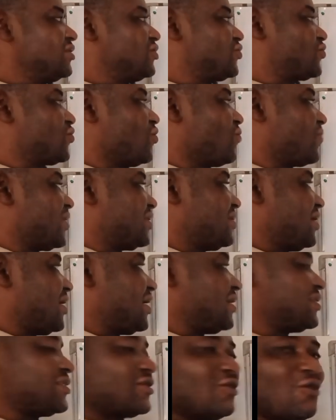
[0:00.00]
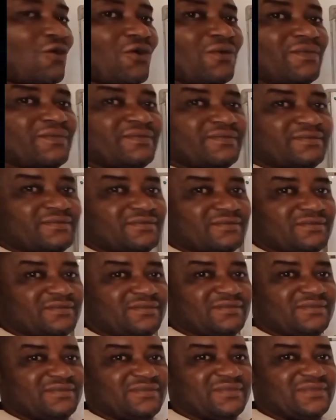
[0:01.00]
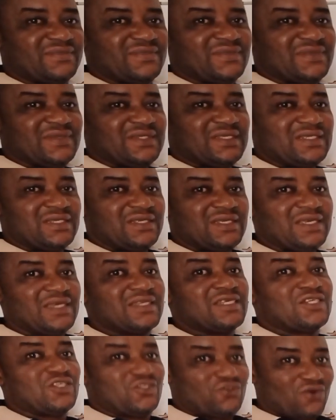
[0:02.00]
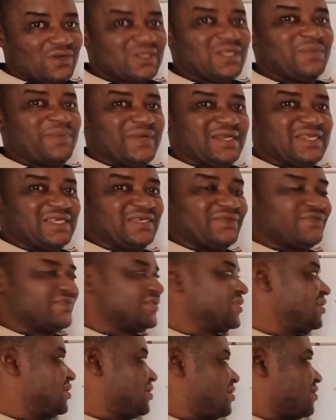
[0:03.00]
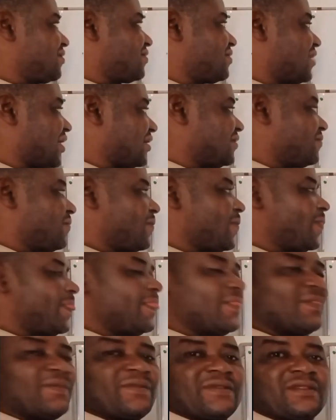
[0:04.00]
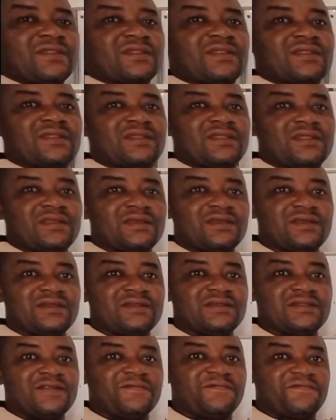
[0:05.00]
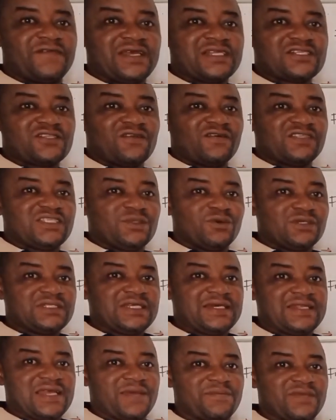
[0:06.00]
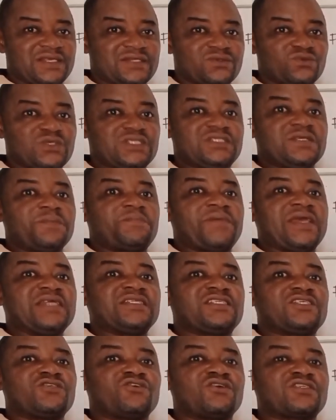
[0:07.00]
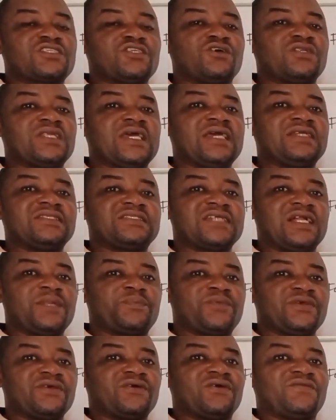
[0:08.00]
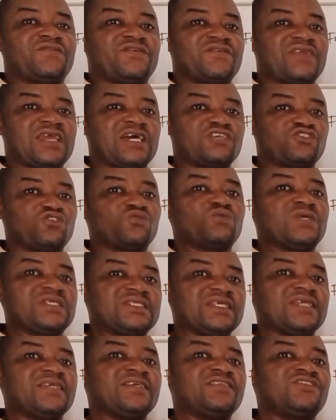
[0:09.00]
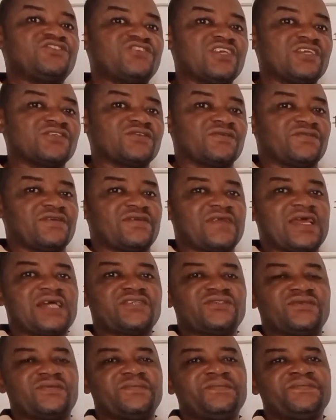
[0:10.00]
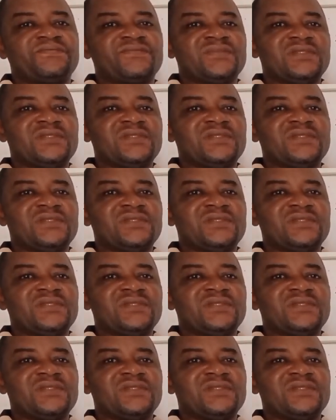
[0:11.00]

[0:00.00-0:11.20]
So with Hess law, it is strongly believed that the first law of thermodynamics, which depends seriously on enthalpy of a reaction, which is the heat change of a reaction,